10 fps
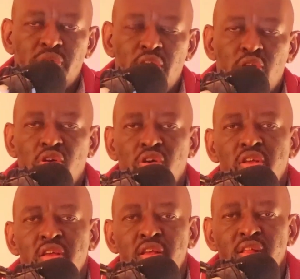channel
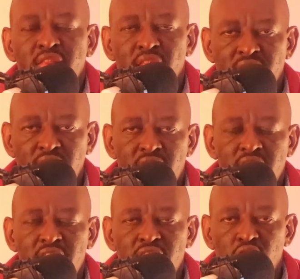that
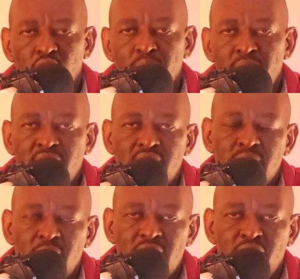generates or
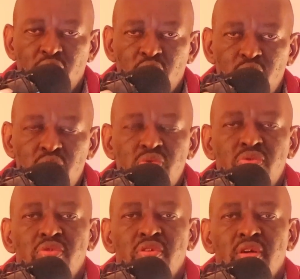makes money for you,
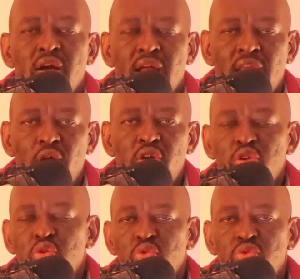
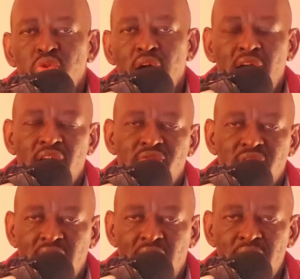allowing you to have
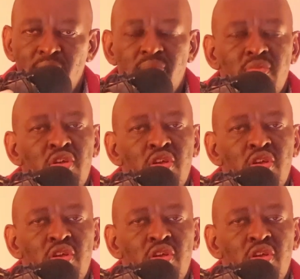time,